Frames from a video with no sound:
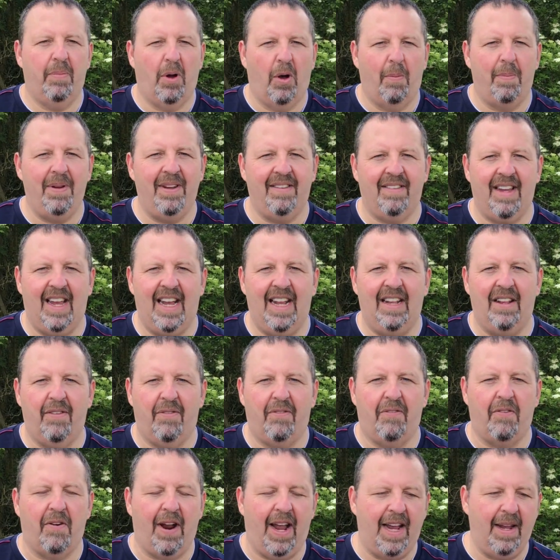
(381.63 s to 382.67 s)
poppies in the
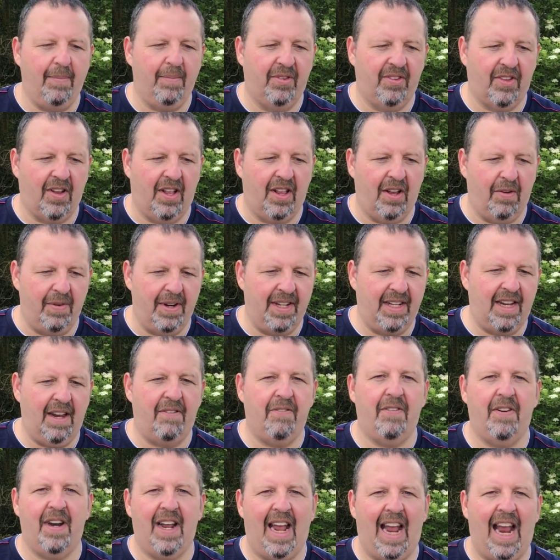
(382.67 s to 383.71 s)
frame, so they're in
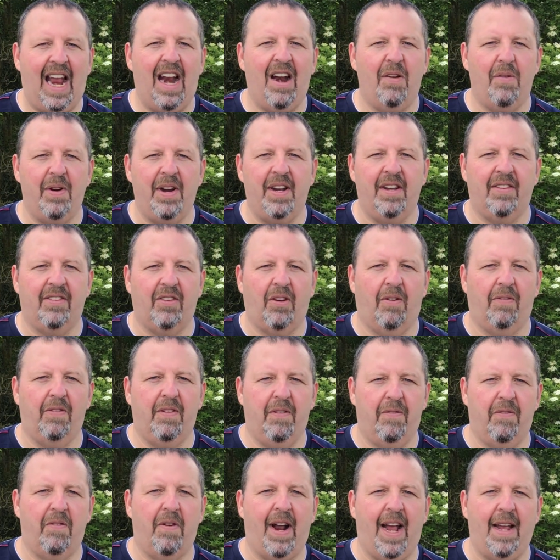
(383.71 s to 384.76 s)
different areas of
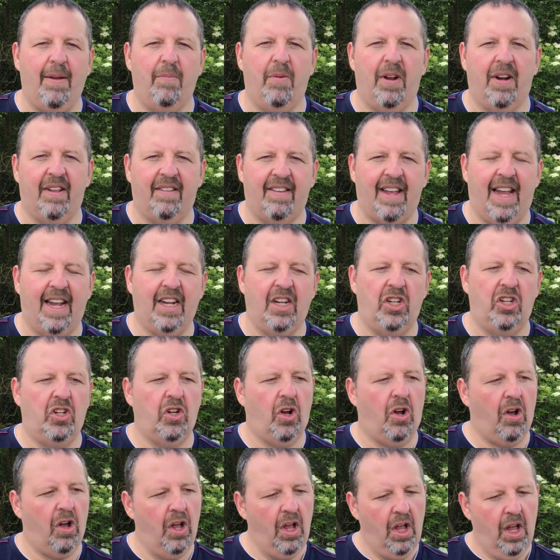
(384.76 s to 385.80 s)
the frame when I take a
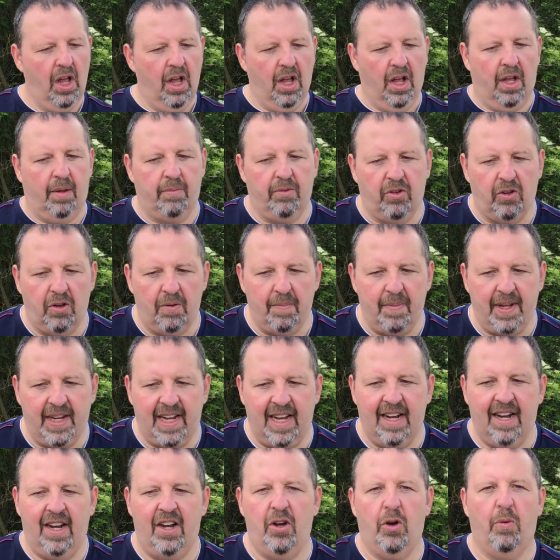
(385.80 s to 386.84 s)
shot. I'm zooming
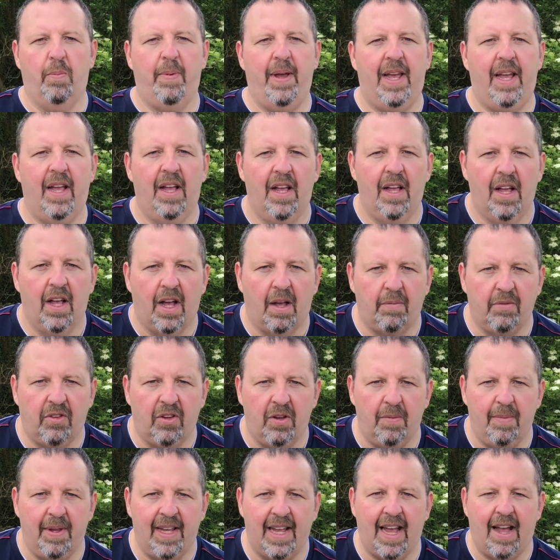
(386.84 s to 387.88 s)
in a little bit, I'm
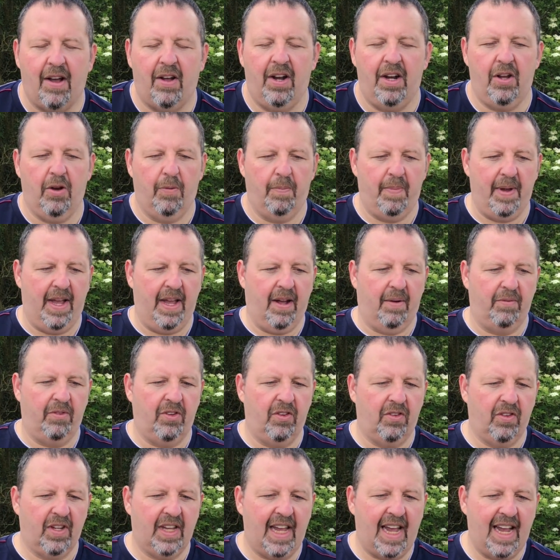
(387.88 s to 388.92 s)
zooming out a little bit. I'm
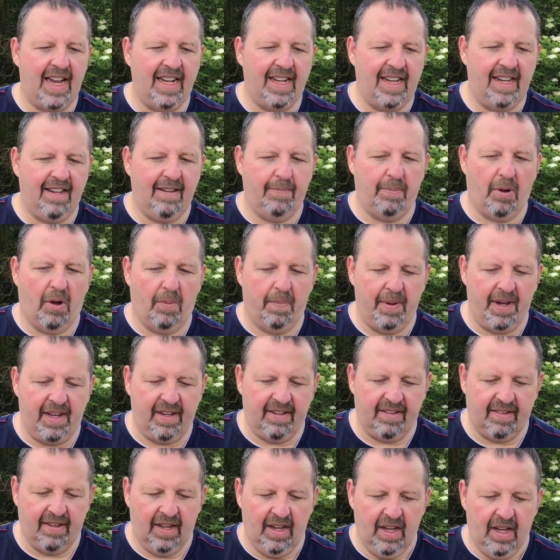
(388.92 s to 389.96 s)
just getting these
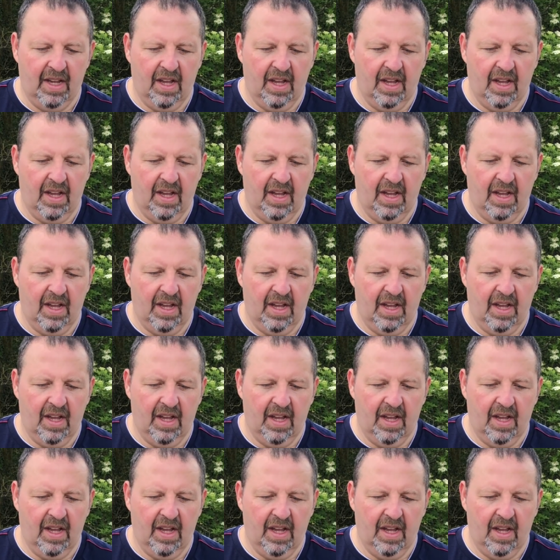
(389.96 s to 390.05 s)
poppies,